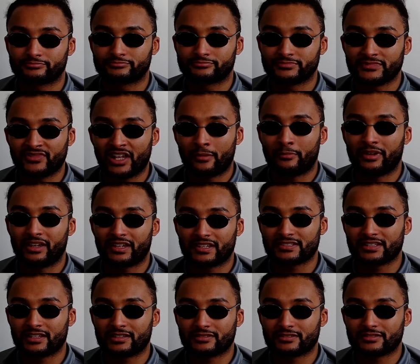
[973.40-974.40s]
If that makes
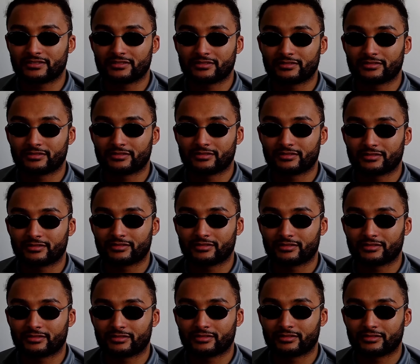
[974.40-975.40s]
sense.
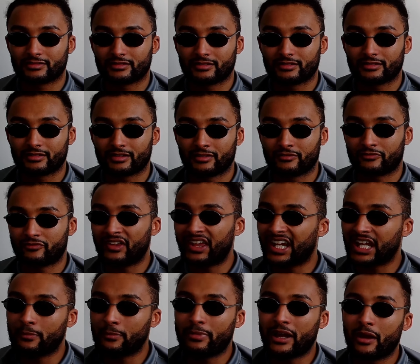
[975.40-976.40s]
And
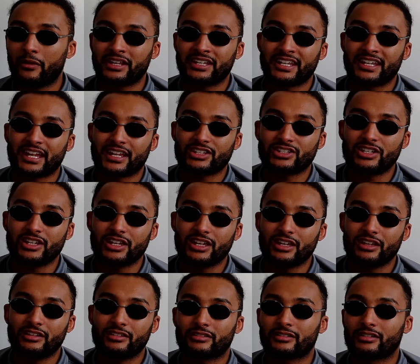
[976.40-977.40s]
thinking about it, next
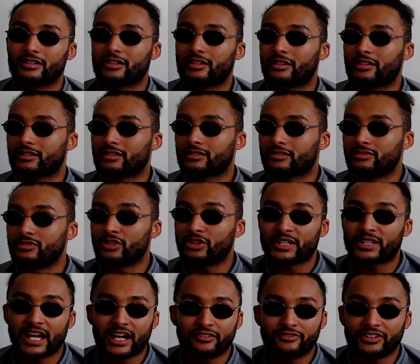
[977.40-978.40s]
year, you could
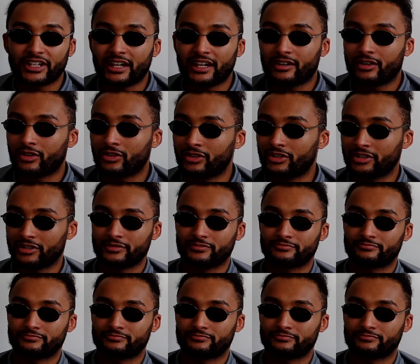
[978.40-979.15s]
have that on the